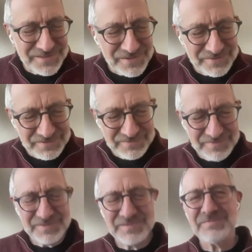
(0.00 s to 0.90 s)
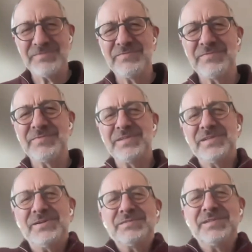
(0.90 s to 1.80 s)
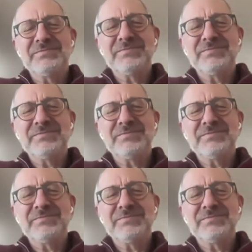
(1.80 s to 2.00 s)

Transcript: you know,